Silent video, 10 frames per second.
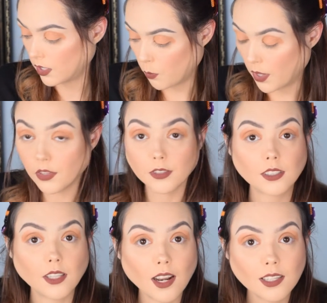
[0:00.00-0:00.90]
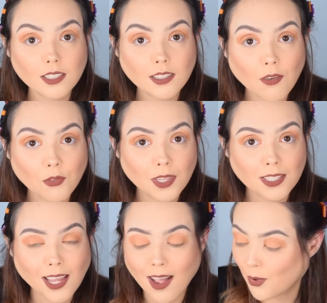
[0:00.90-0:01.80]
well, there's a lot of stuff in
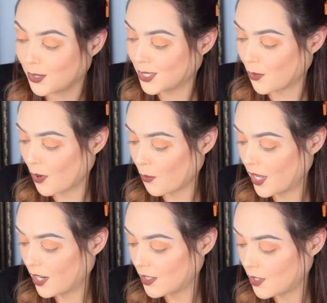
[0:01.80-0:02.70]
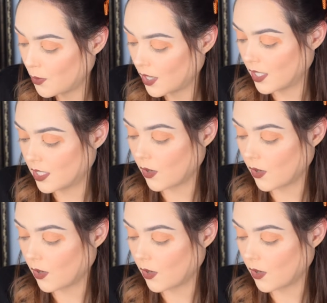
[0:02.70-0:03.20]
this house, so what are we gonna do with it?